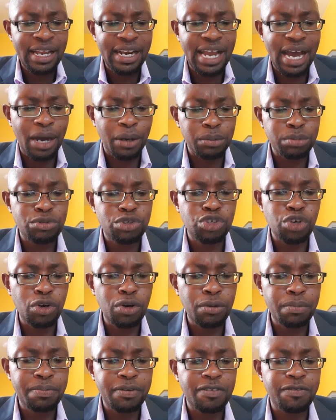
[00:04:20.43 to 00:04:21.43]
Now,
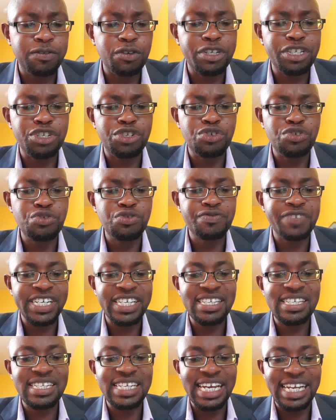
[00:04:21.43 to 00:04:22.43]
Job 42
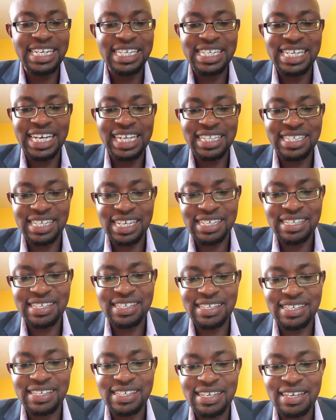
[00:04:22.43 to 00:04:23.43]
verse 10 tells
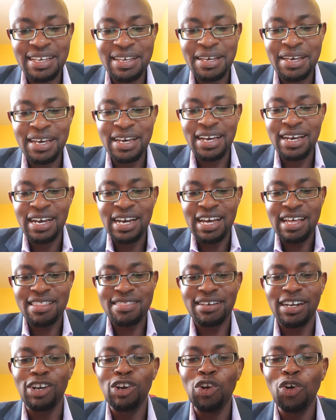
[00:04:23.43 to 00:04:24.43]
us,
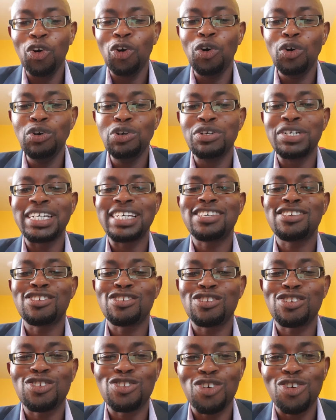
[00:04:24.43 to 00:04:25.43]
"The Lord
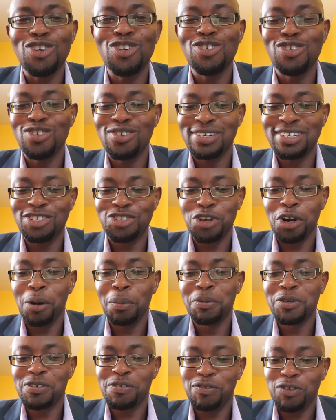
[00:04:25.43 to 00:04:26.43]
restored
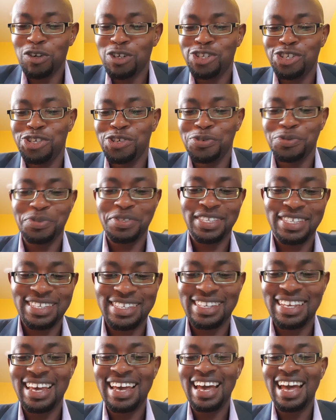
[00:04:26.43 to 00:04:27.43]
Job's
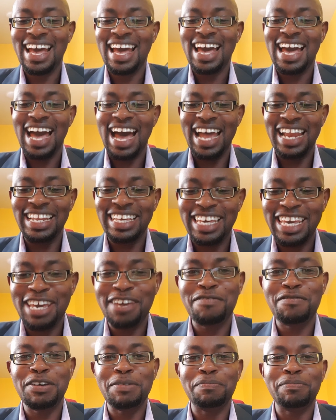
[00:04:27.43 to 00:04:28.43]
fortunes and
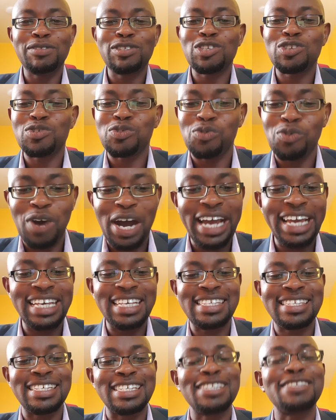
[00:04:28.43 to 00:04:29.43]
gave him
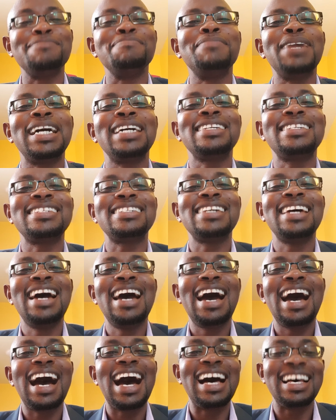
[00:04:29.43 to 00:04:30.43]
twice as much
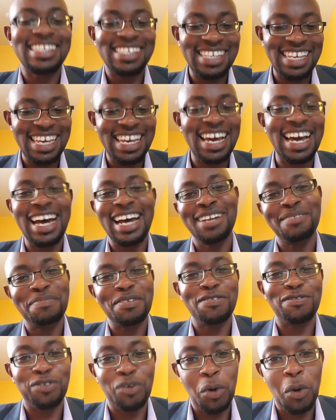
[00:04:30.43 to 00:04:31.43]
as he had
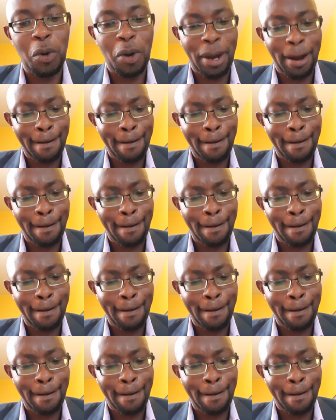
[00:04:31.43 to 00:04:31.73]
before."